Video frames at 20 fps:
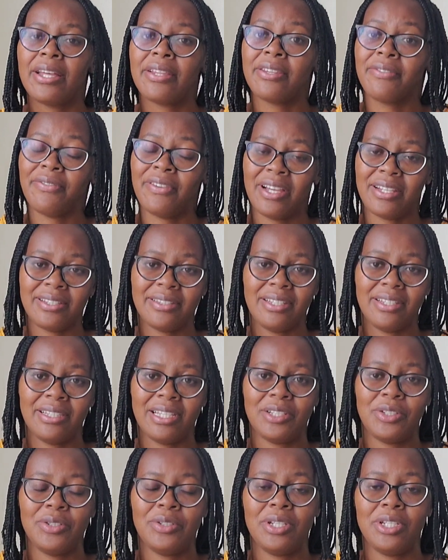The first thing
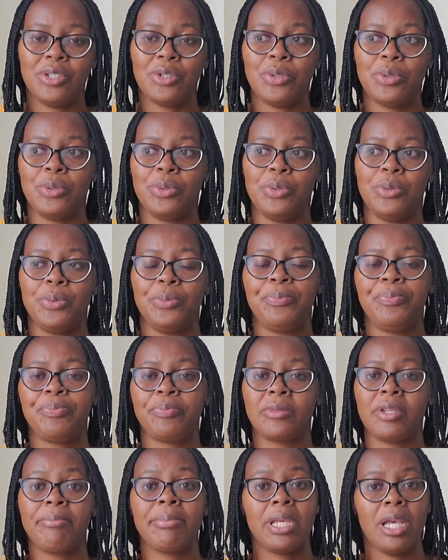that you need to
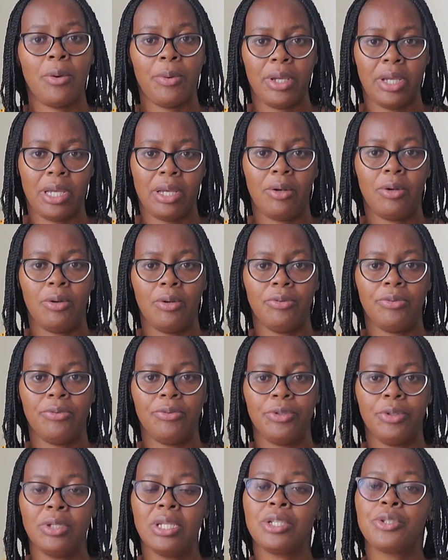be aware of,
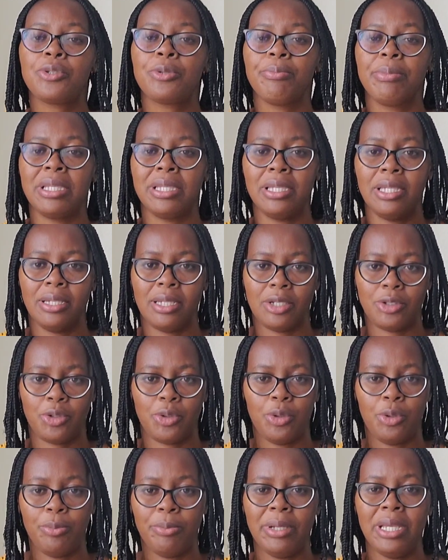you need to begin at
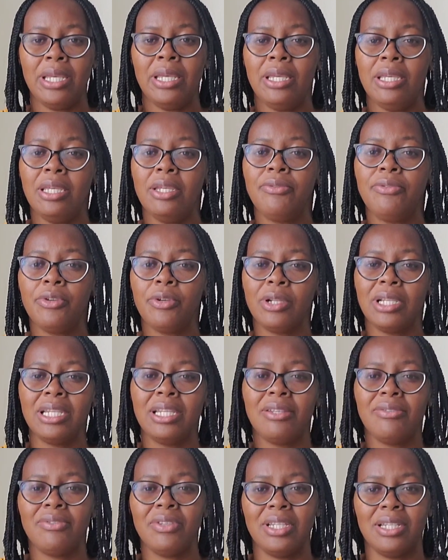home. If you
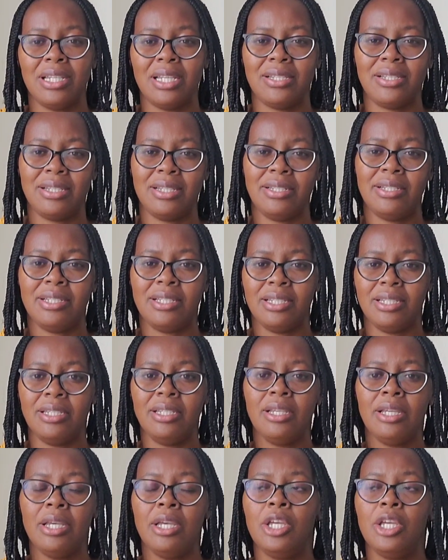live in a city,